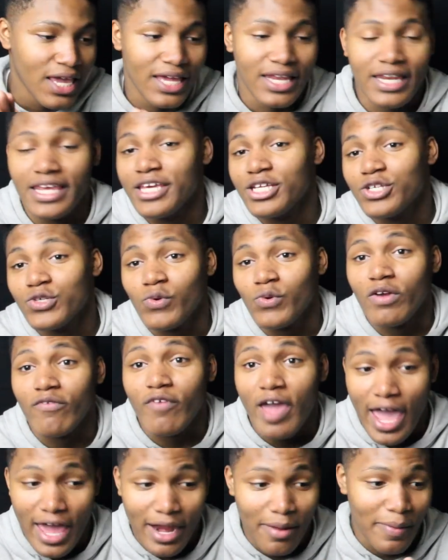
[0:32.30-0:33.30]
in the history
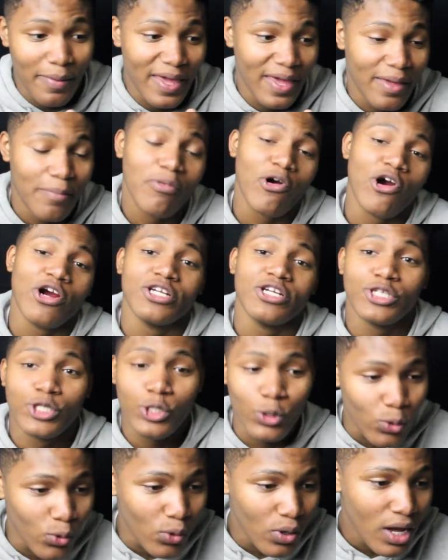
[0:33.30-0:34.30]
of anime, part
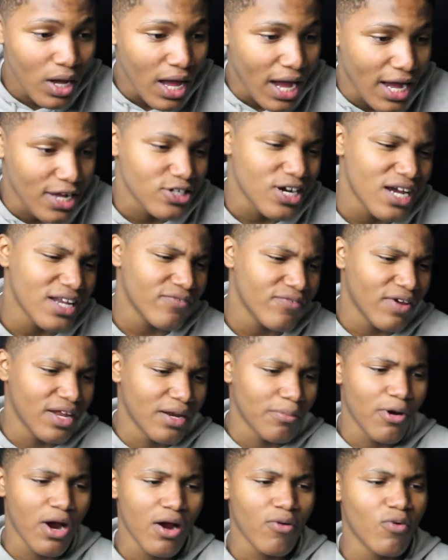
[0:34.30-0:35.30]
2. I tried to
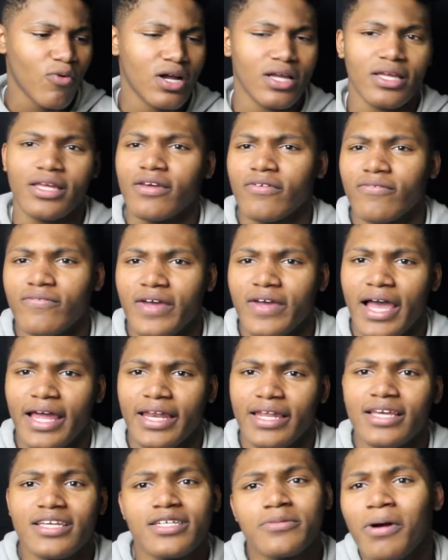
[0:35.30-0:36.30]
find a part 1, couldn't
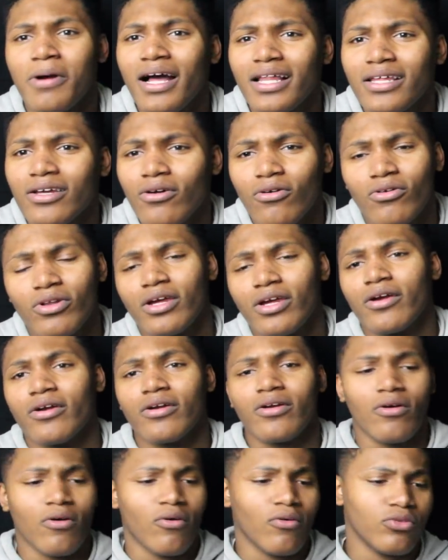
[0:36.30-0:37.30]
find it. It's probably on
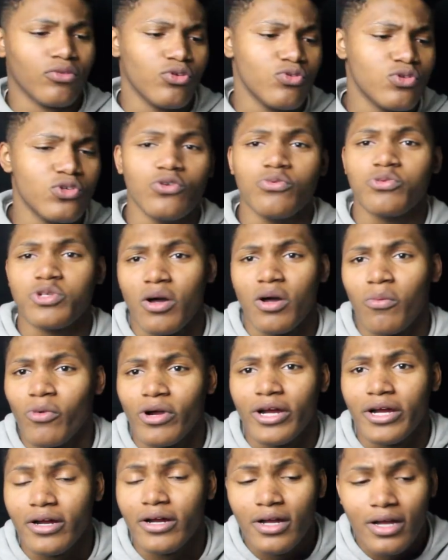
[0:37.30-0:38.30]
there on YouTube
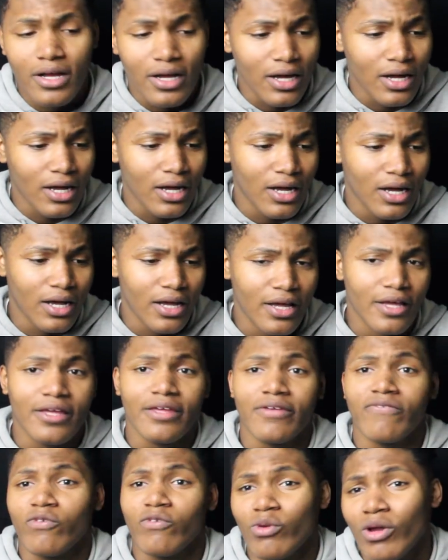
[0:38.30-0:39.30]
somewhere.
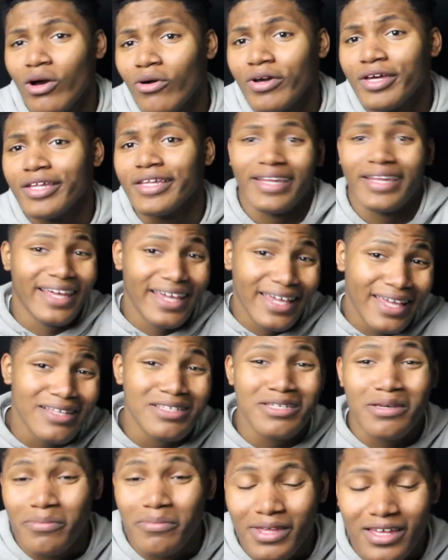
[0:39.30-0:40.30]
If you know it, link
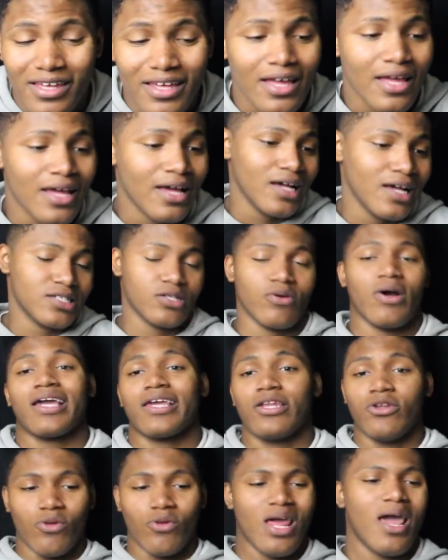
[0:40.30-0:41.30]
it to me so I
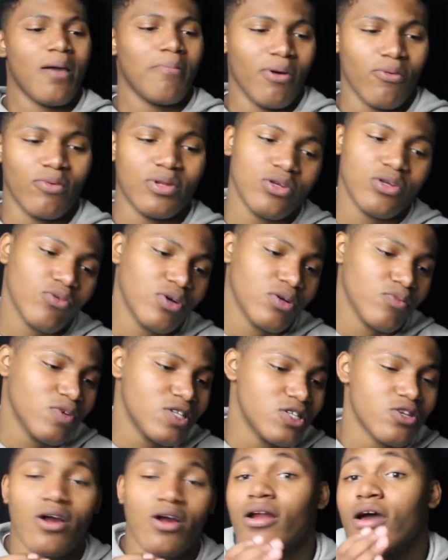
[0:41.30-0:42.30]
can do that. But
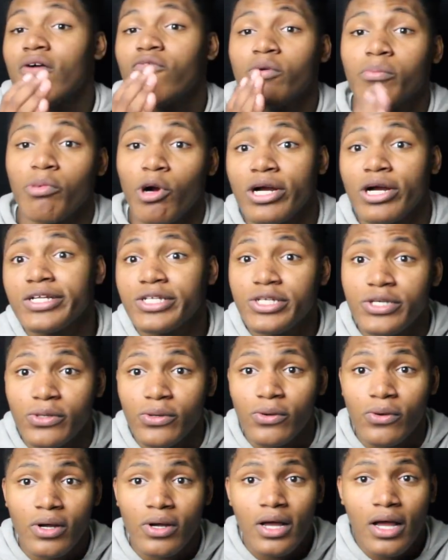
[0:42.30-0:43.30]
we starting off with part
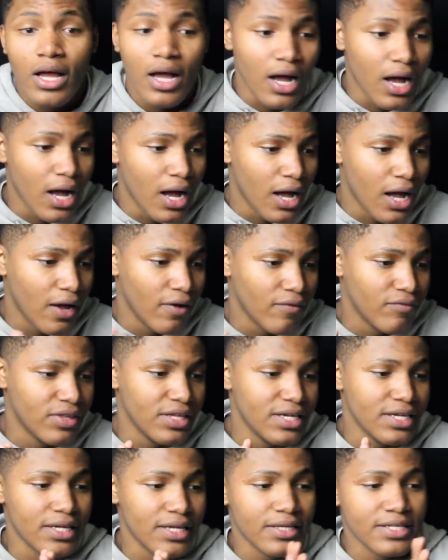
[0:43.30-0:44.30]
2 of
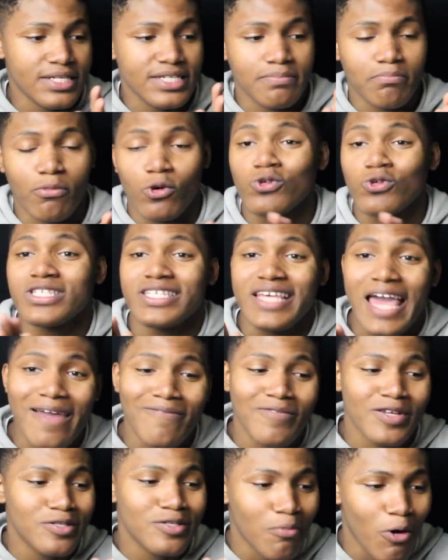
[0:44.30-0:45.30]
the most
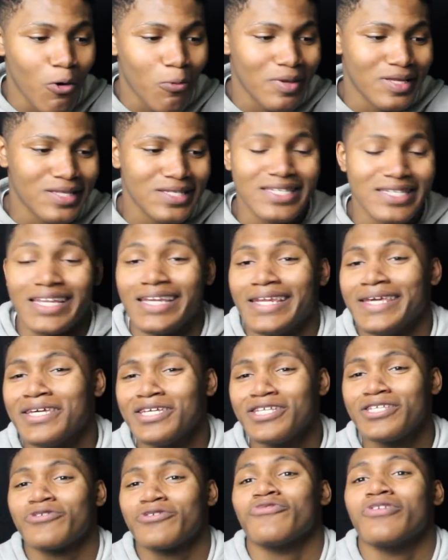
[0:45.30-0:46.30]
savage moments in the
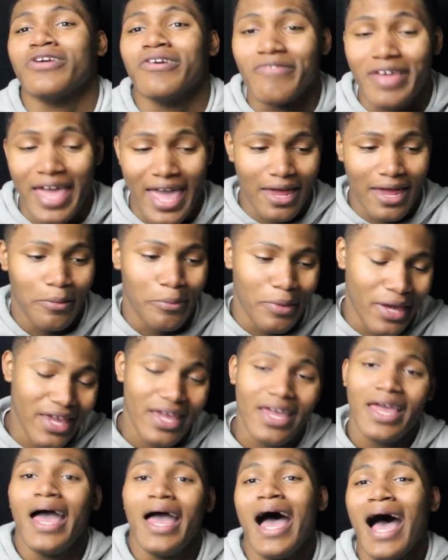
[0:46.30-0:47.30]
history of
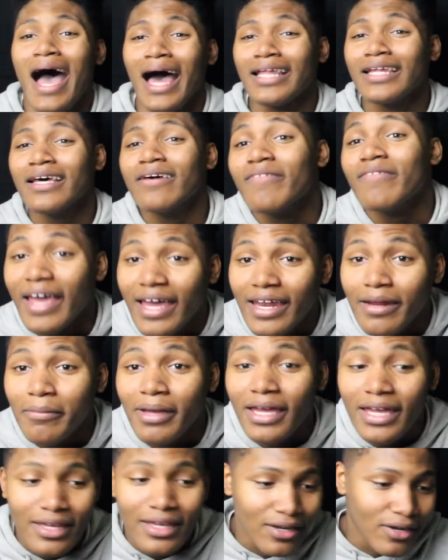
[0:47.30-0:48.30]
anime. I love
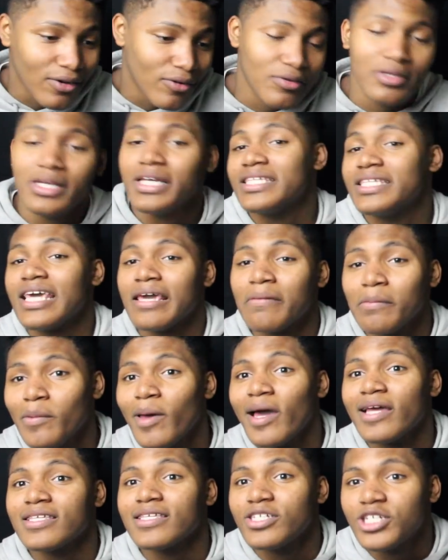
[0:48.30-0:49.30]
anime, you know, taking
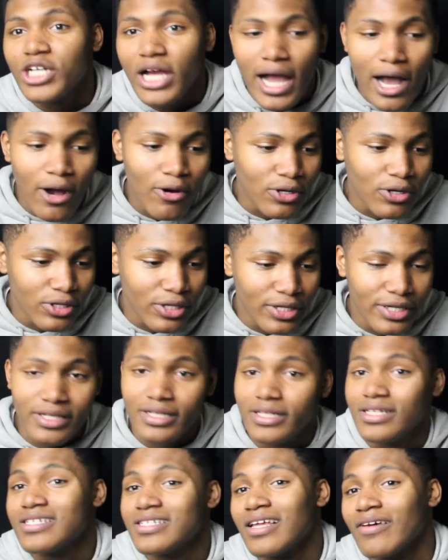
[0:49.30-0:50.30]
me back to childhood
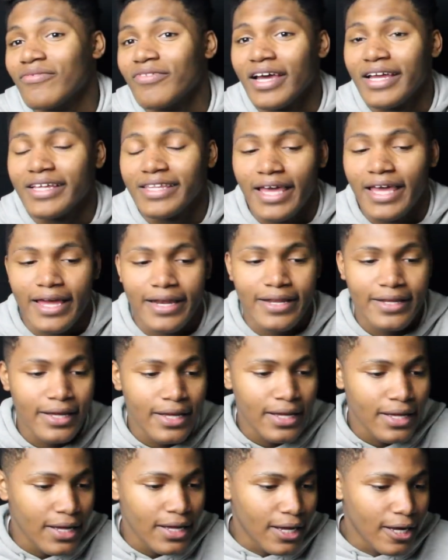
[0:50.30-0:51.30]
and stuff like that.
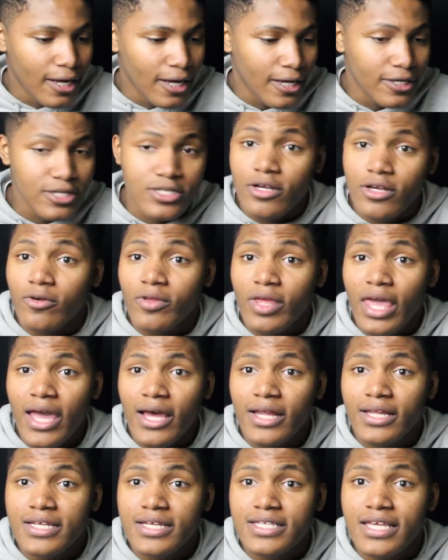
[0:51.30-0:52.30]

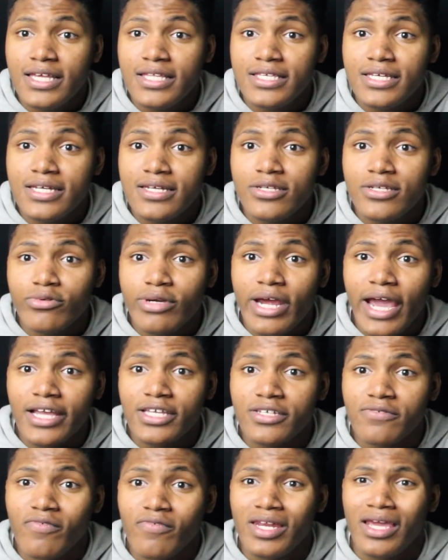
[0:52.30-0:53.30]
Let's get into this
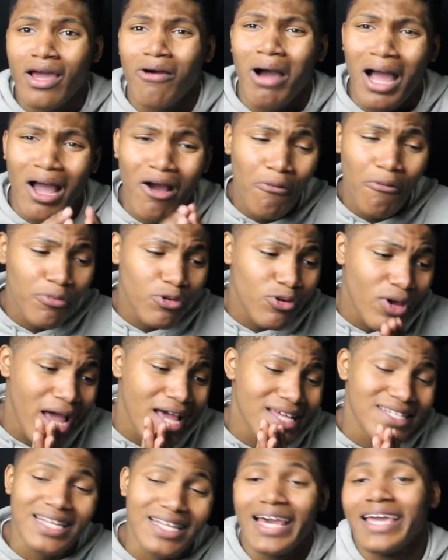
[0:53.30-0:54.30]
reaction video. I hope you
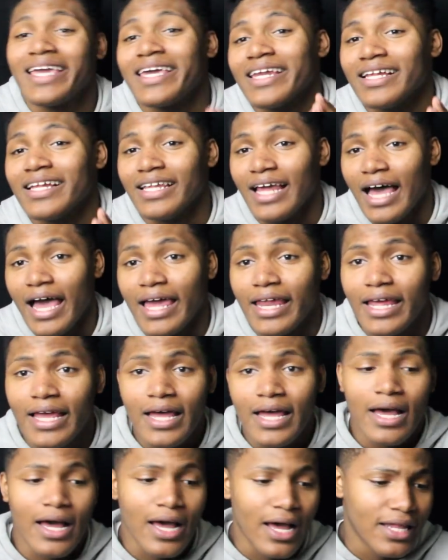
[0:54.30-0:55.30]
guys like it a lot.
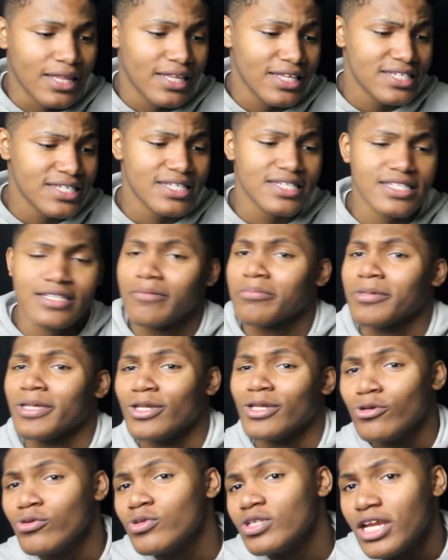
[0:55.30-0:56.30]
This is
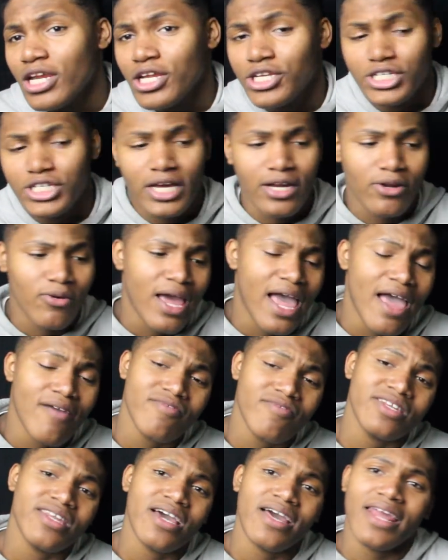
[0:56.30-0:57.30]
something new to the channel.
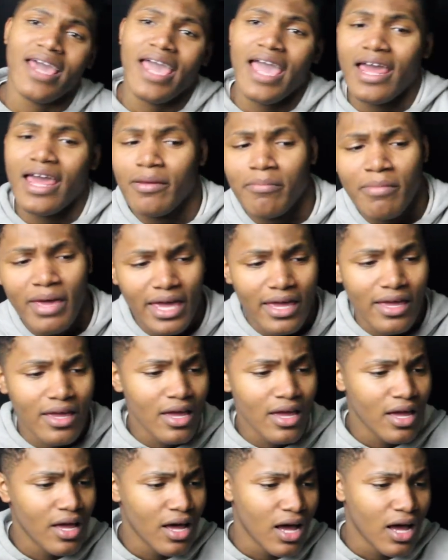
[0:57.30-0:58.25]
Haven't done an anime